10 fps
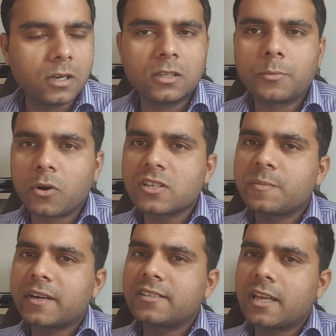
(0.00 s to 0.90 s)
the
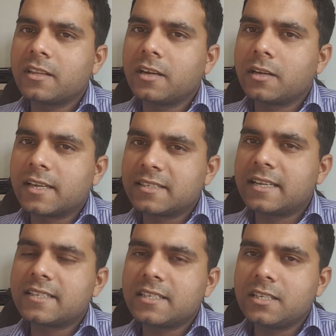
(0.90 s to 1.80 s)
prospects and the
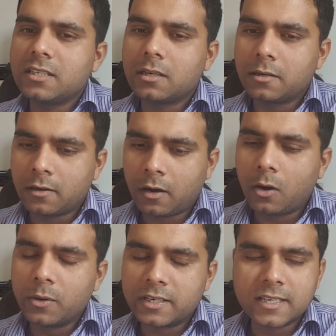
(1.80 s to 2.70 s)
residency,
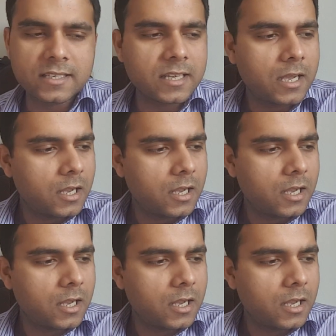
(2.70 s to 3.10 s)
how it is.